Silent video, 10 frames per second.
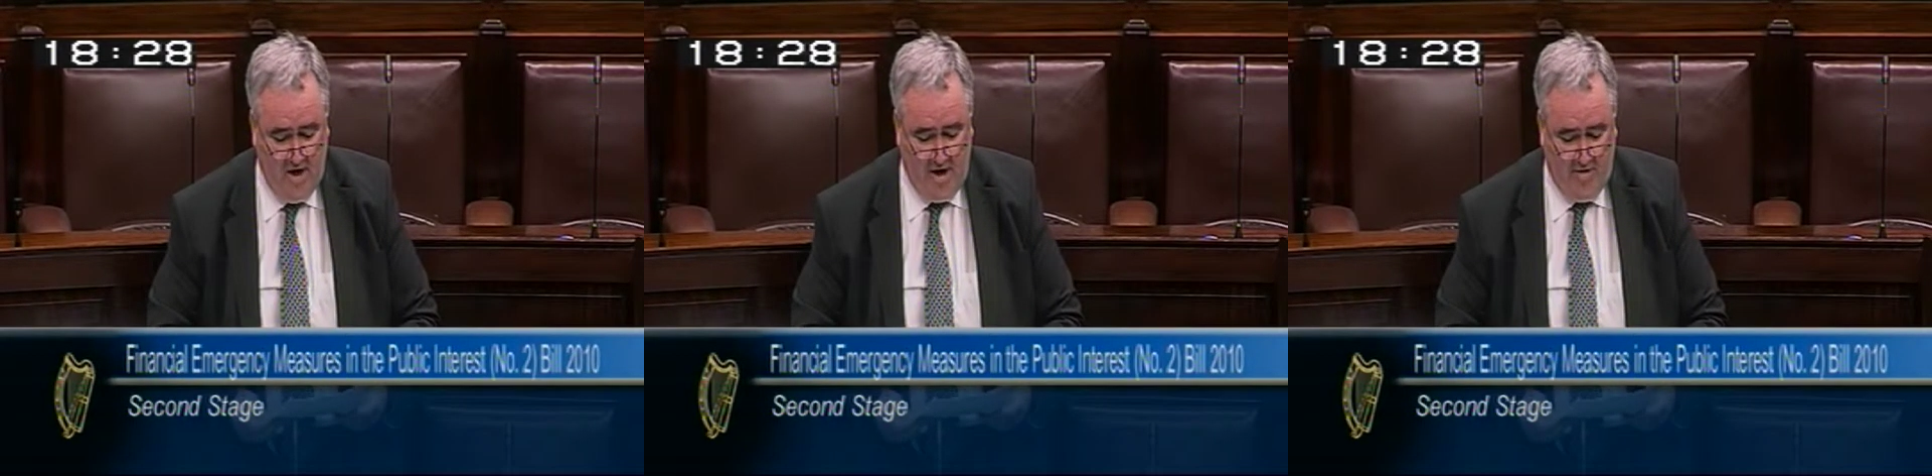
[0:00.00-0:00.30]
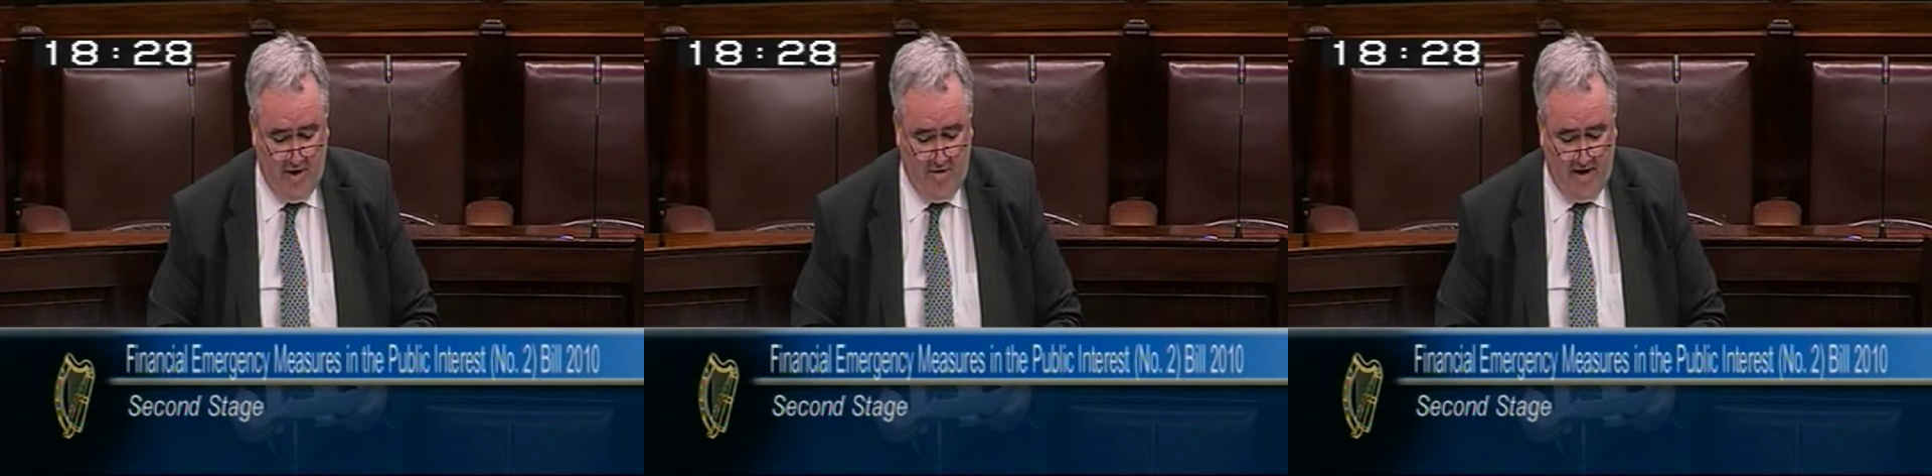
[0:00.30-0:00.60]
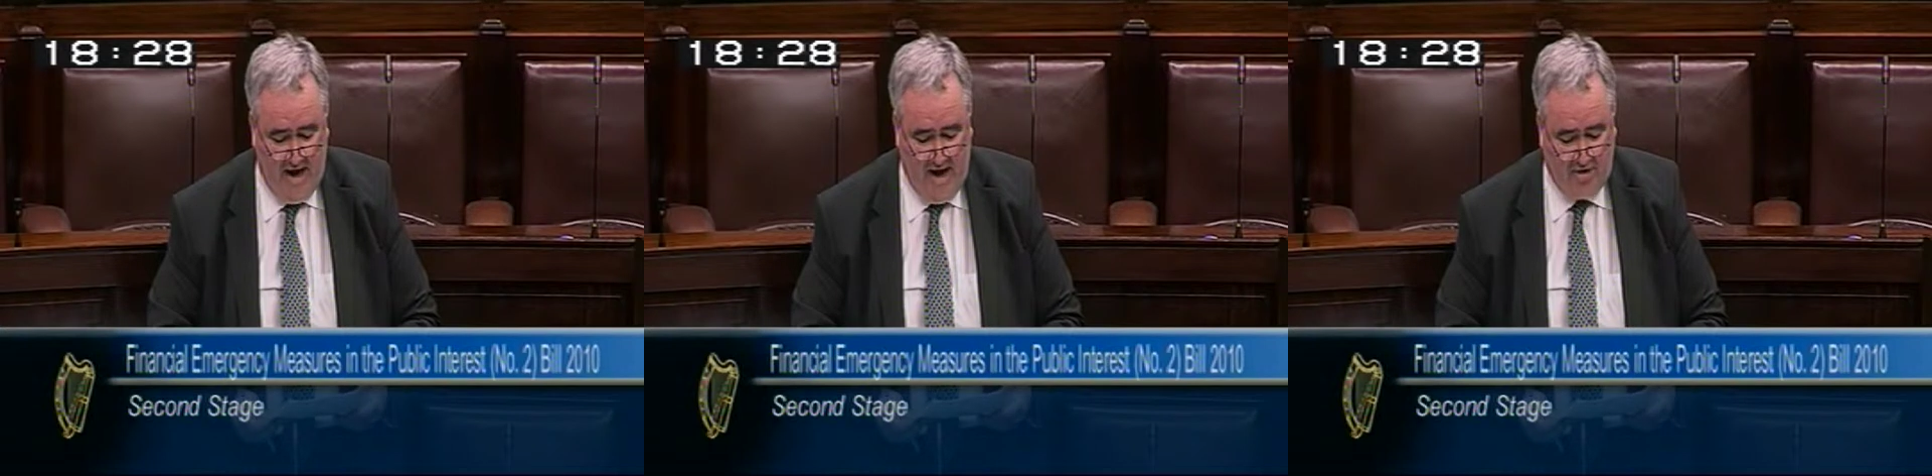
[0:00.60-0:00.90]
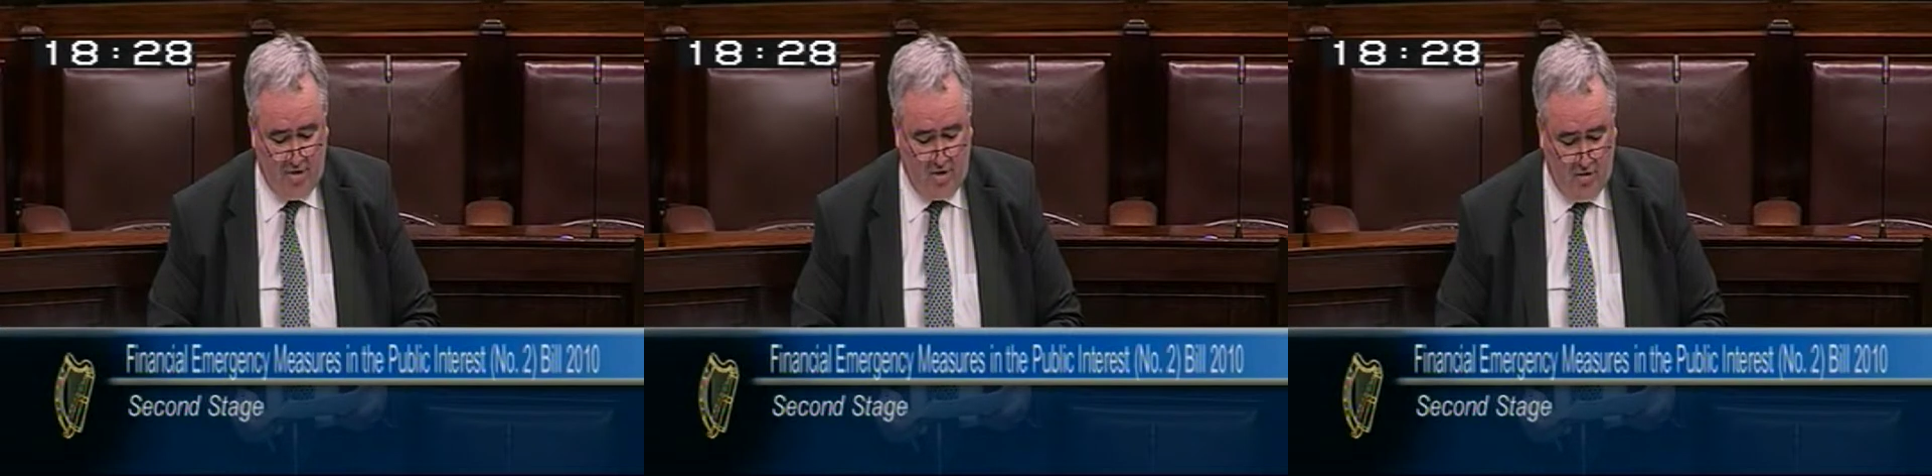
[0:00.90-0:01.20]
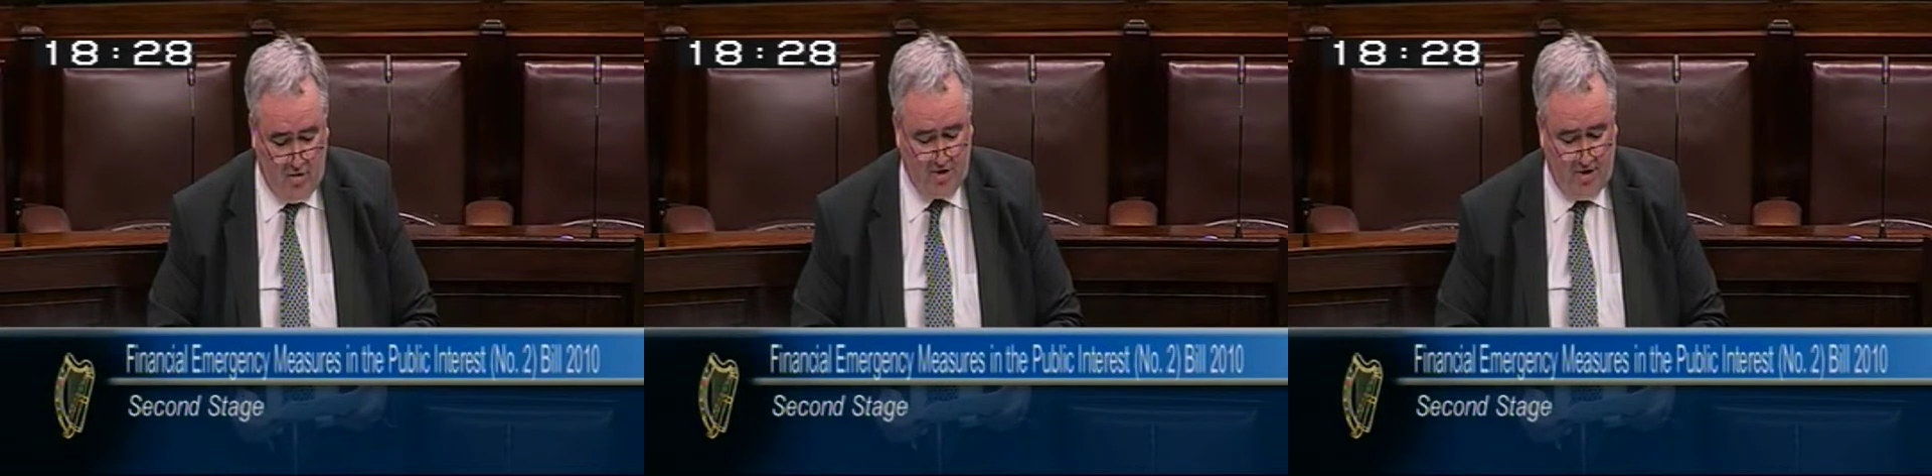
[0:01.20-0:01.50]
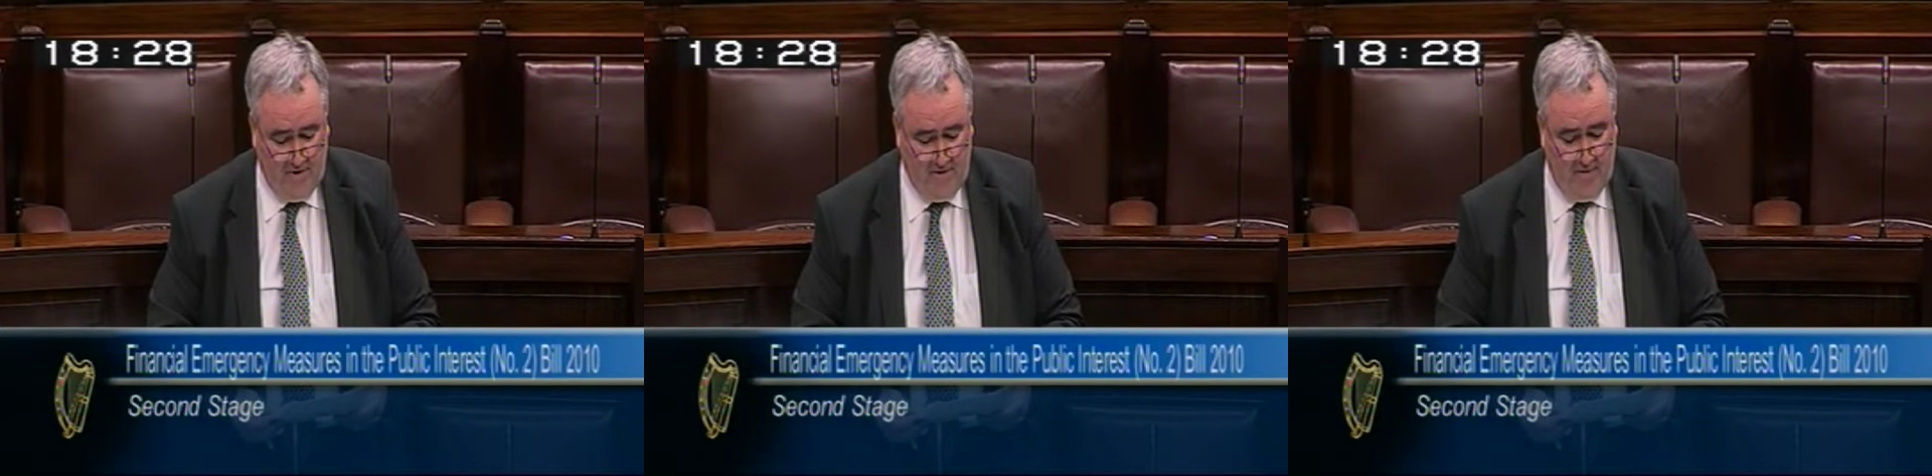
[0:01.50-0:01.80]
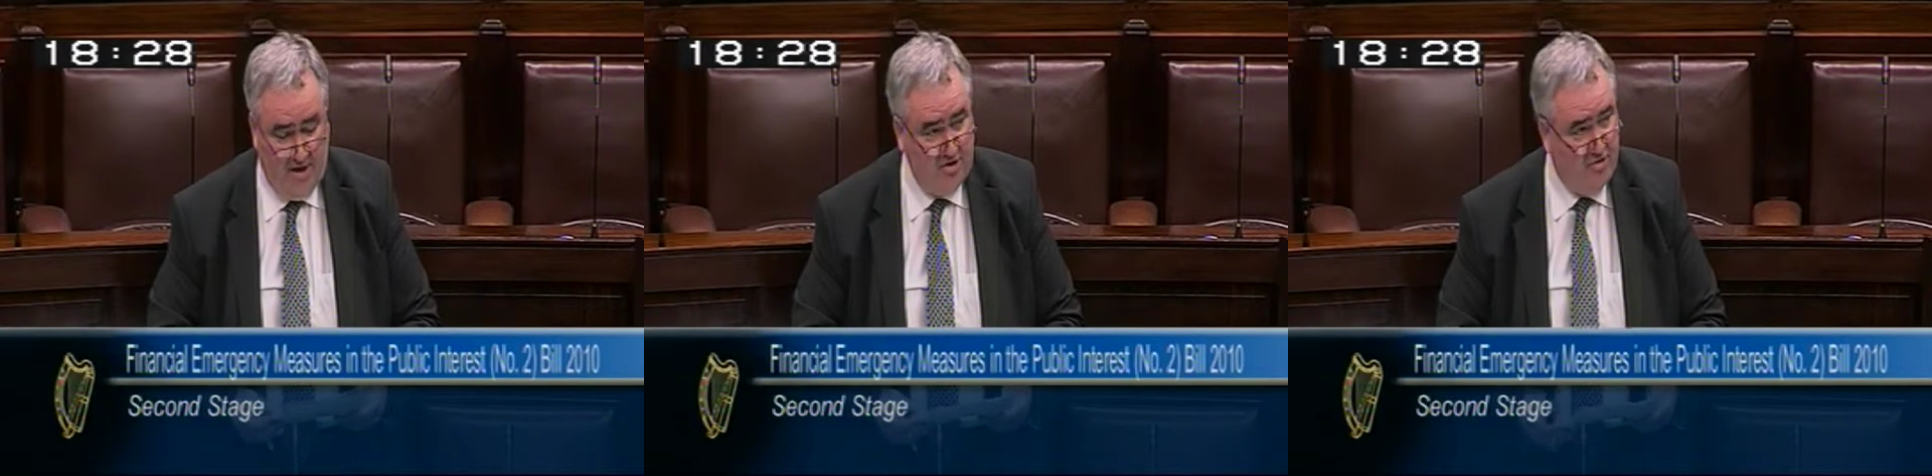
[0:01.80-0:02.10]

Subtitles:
are earning at or close to the minimum wage.